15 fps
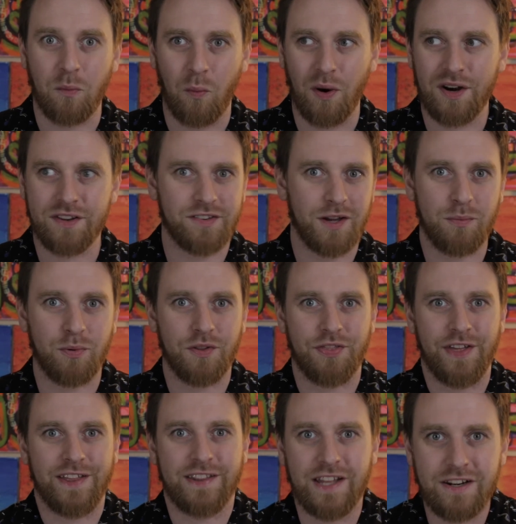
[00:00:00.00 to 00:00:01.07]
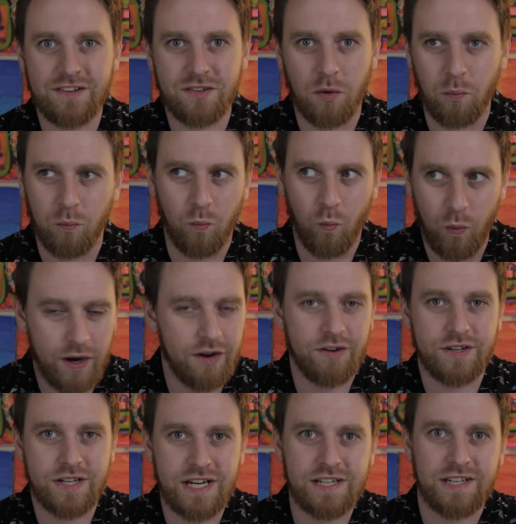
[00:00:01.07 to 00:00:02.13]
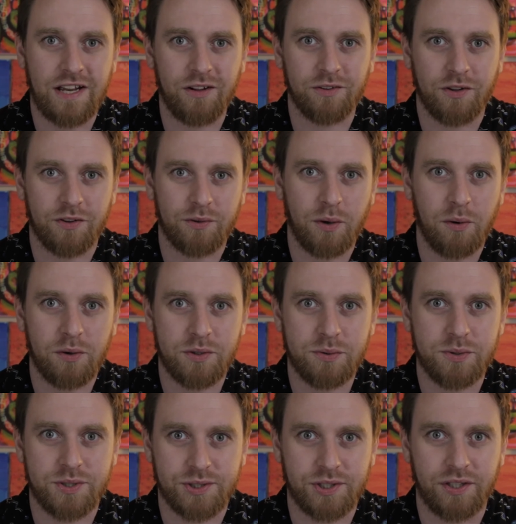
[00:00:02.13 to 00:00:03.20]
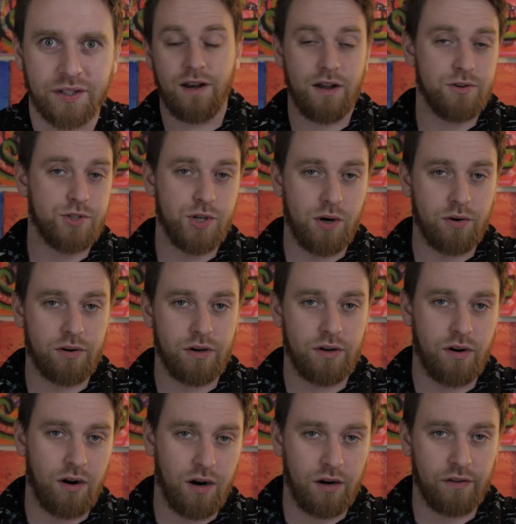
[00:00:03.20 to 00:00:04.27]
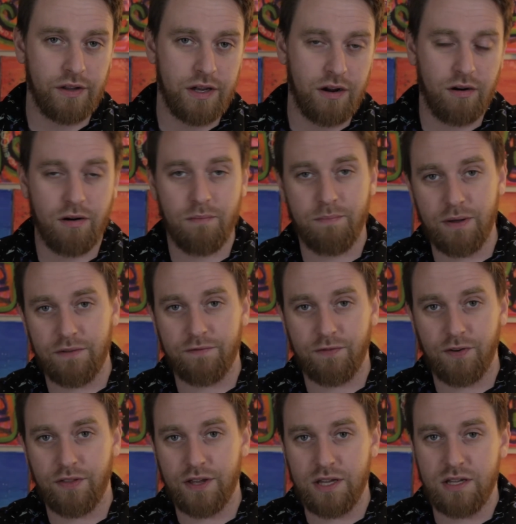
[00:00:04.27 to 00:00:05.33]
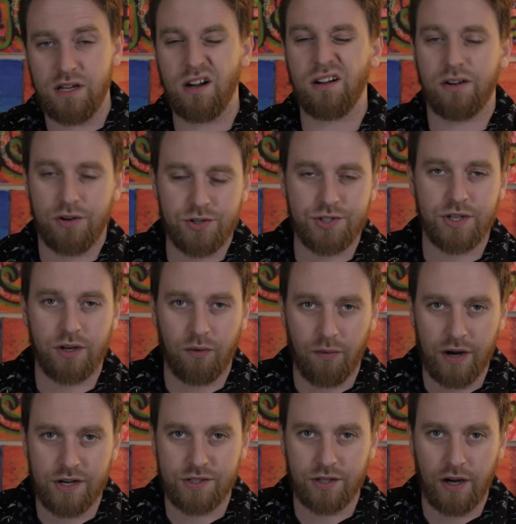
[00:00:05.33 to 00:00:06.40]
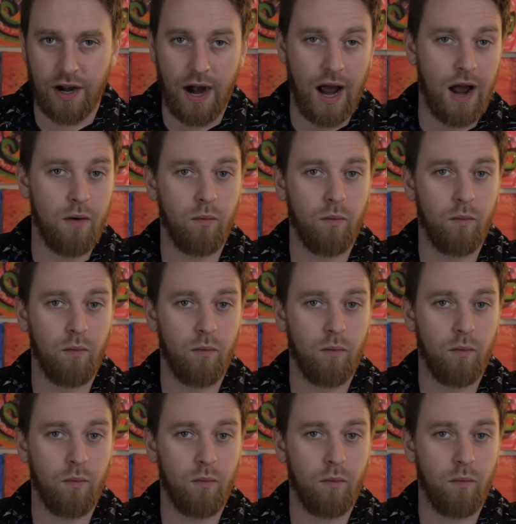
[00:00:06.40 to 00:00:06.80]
what is up with that? That is a weird detail to throw into a shirt. Now, Joker and Harley are a bit for the younger generation, and I